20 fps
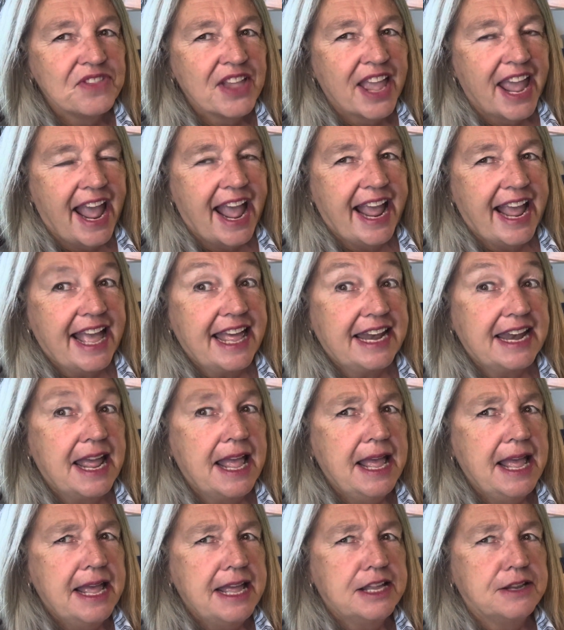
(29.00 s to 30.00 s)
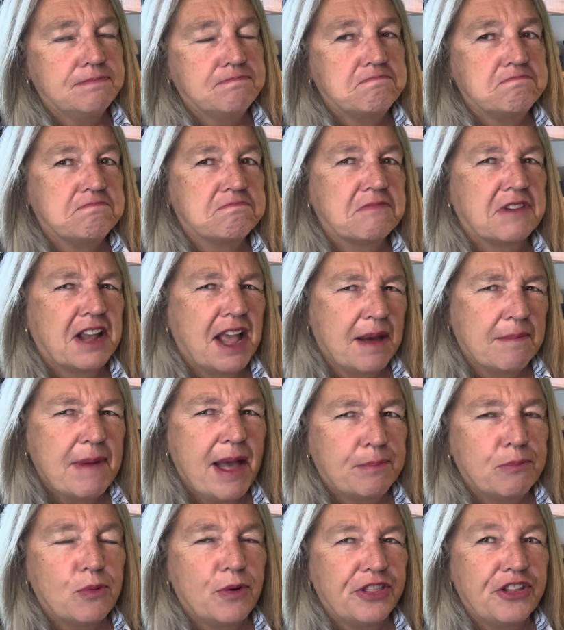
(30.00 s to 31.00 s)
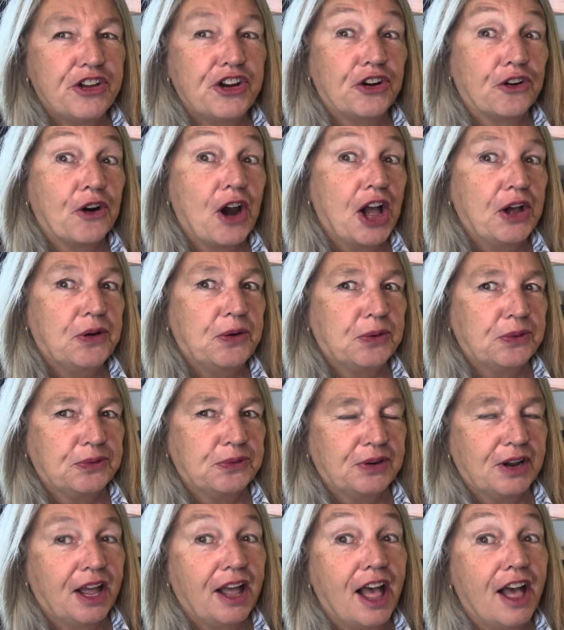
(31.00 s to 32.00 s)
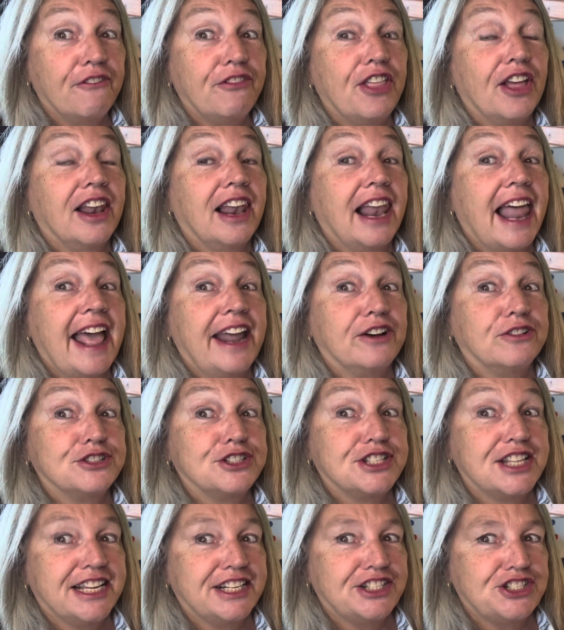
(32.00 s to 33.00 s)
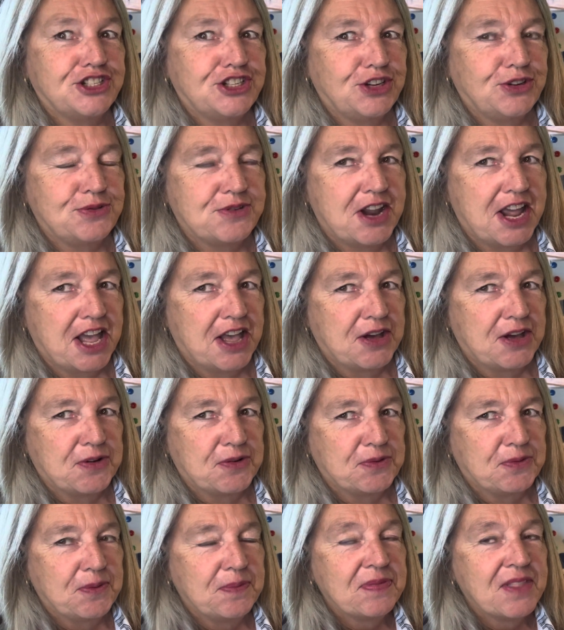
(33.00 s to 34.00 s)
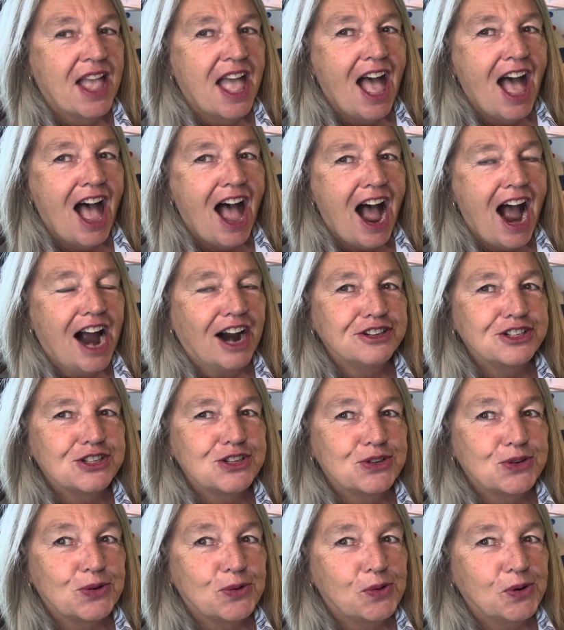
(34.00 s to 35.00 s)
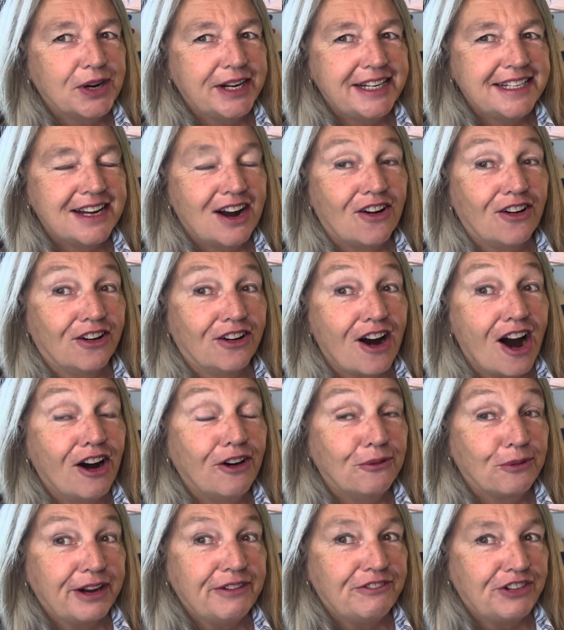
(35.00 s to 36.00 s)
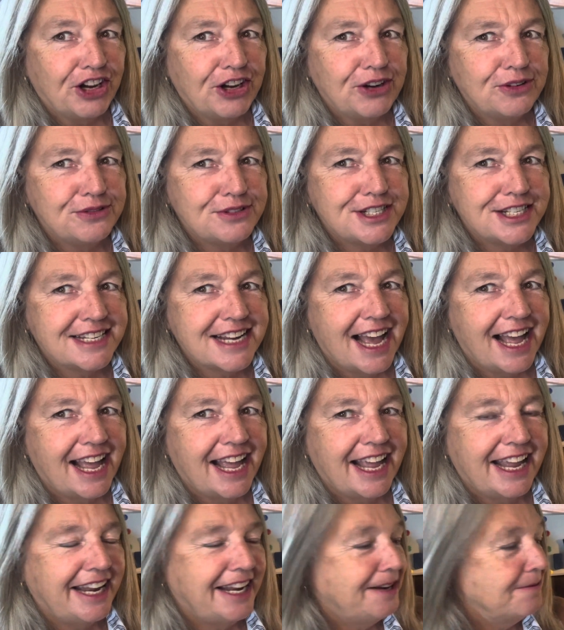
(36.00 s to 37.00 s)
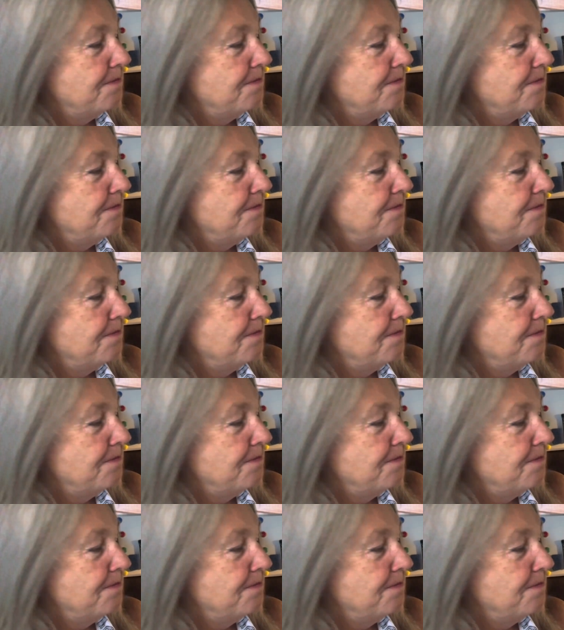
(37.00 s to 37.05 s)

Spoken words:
and come up with your own of the letters that you know. Our story or our review today